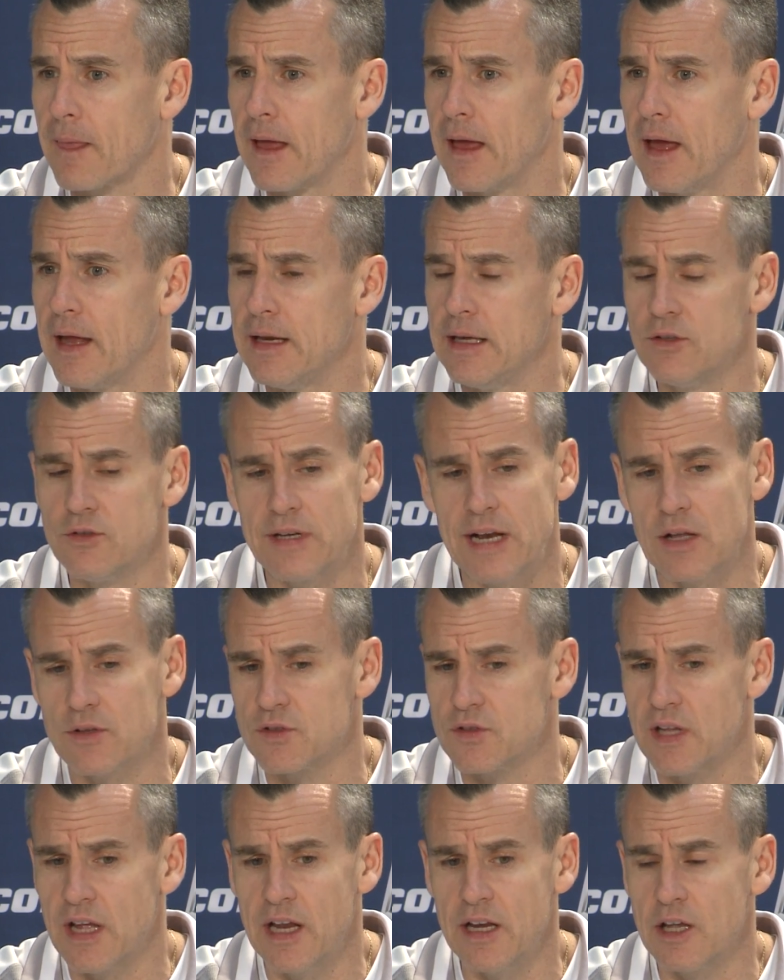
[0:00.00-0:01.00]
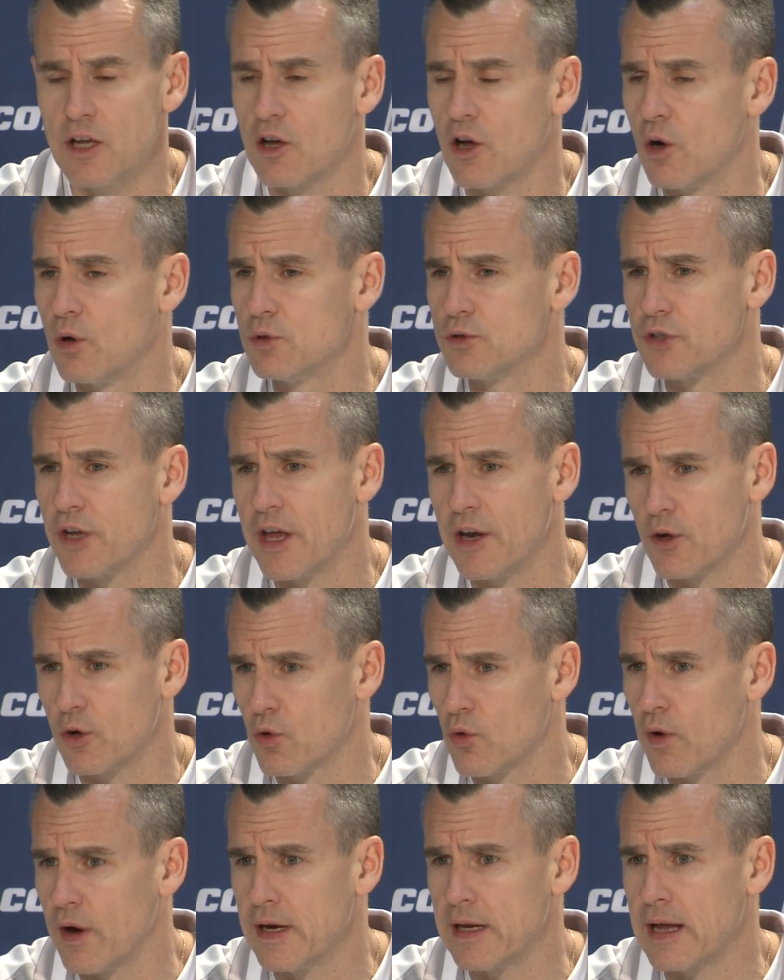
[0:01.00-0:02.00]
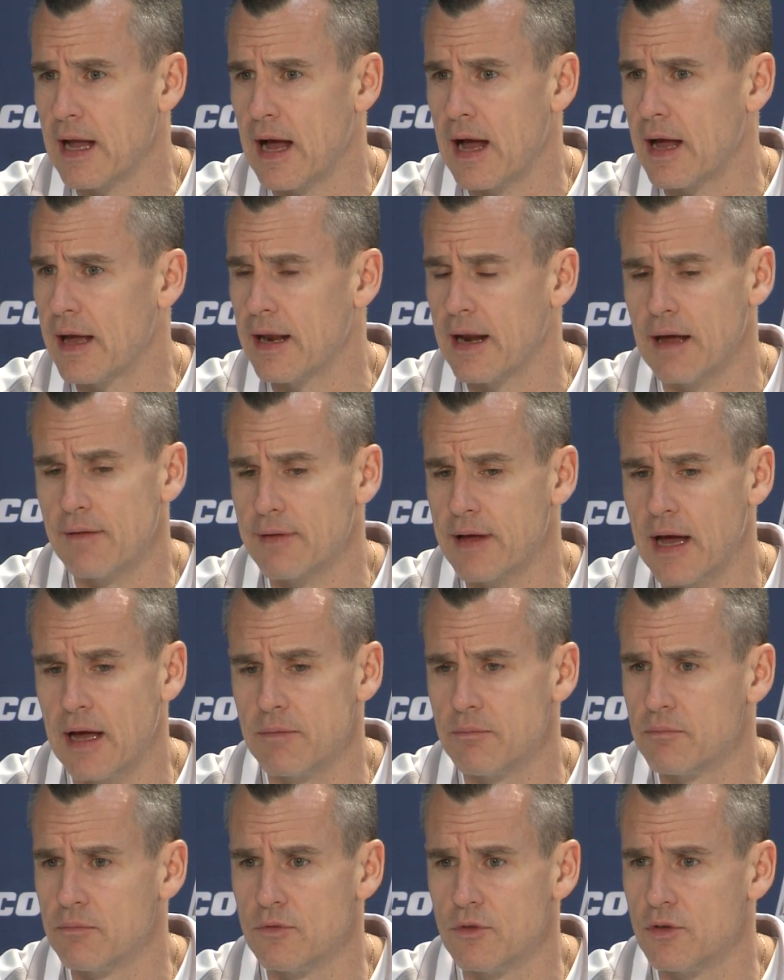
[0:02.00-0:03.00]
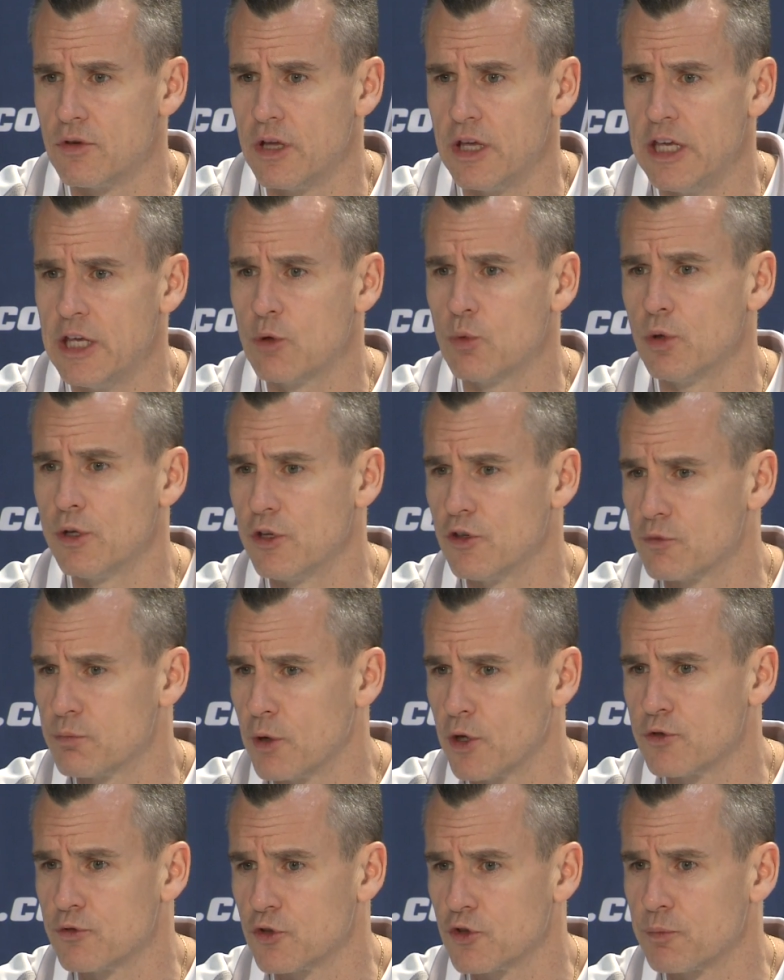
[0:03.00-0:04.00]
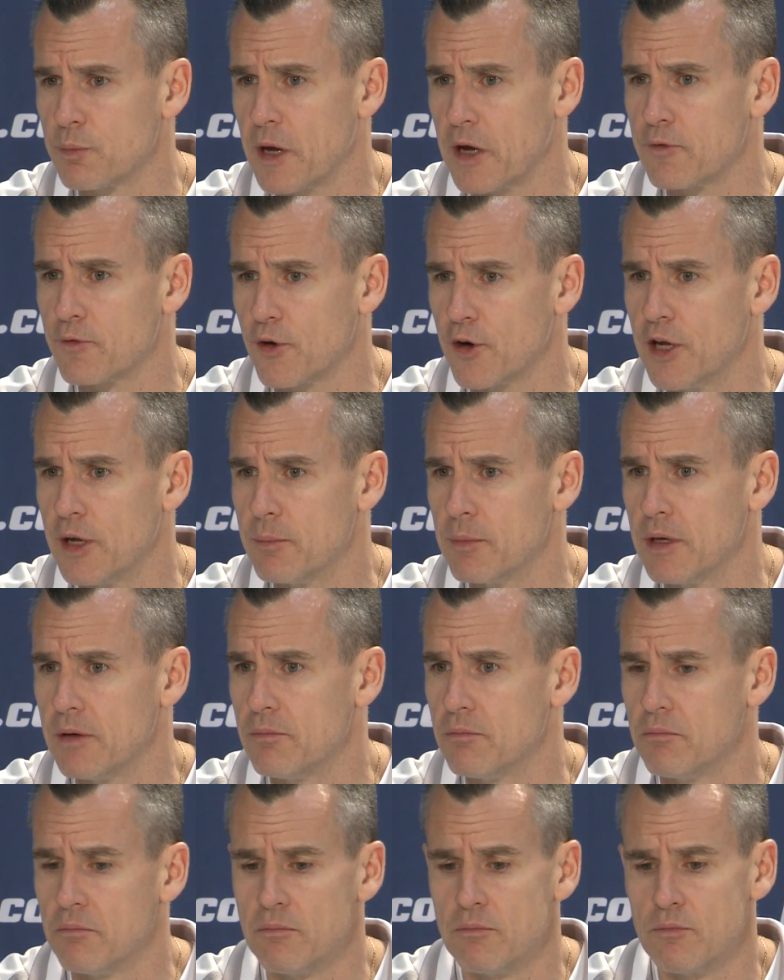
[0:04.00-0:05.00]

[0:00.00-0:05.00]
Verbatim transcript: And he's an outstanding coach and a great guy, and I've got equally as much respect for him and